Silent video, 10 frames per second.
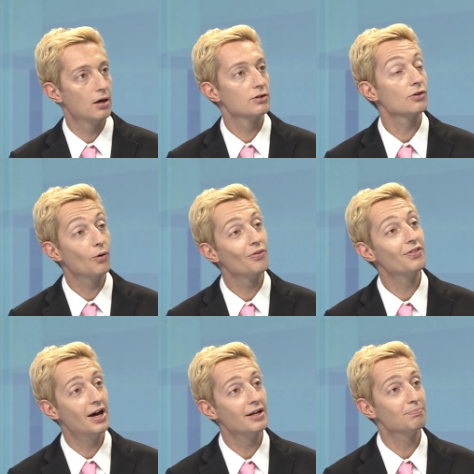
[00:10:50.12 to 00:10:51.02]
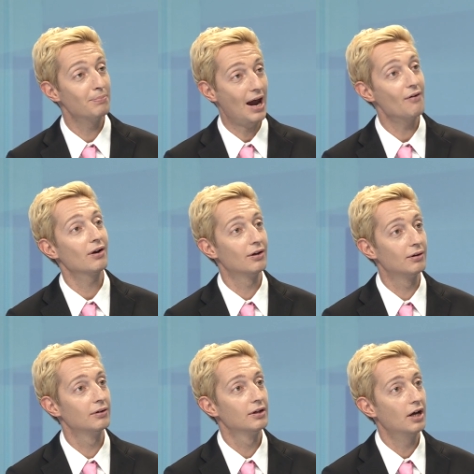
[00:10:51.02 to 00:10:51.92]
So that
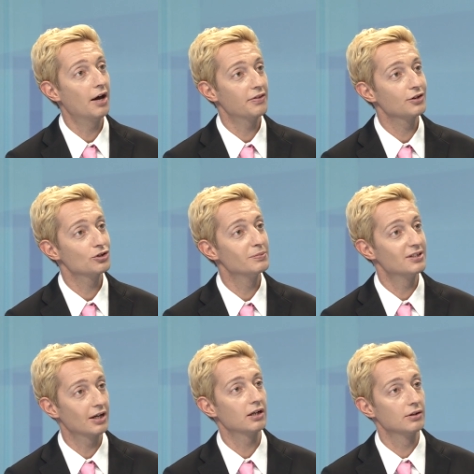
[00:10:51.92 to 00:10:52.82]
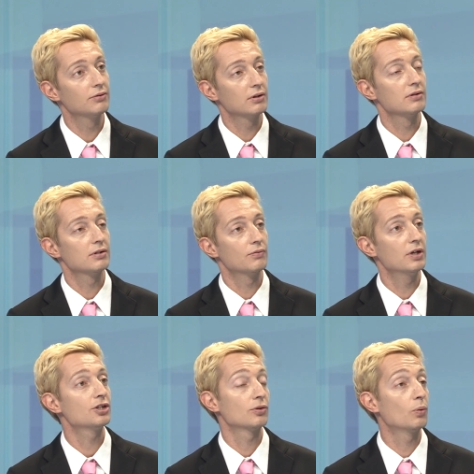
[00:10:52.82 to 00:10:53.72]
parallel, I think, should be taken into
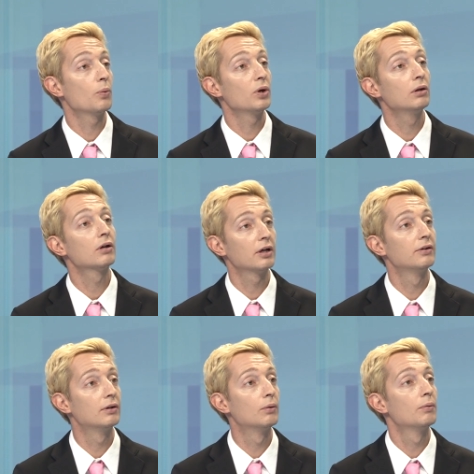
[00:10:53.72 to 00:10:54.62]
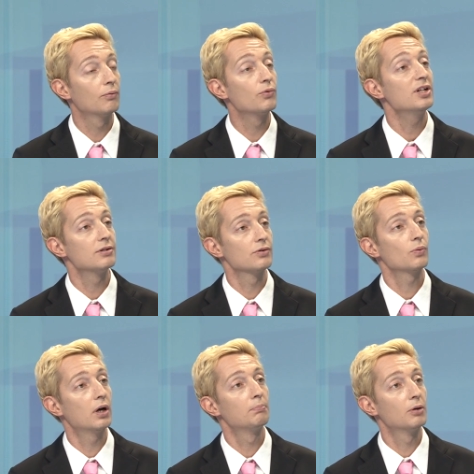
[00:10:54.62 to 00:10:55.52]
consideration when we look at the reasons
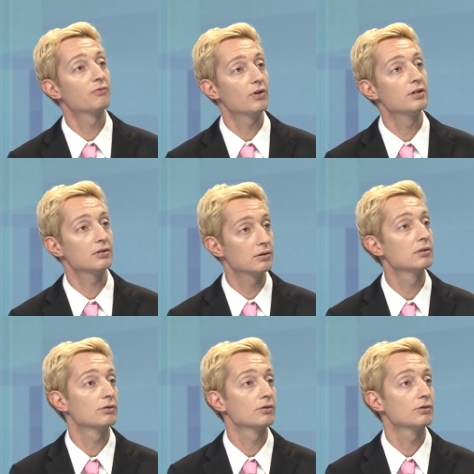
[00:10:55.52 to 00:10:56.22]
why Pope Francis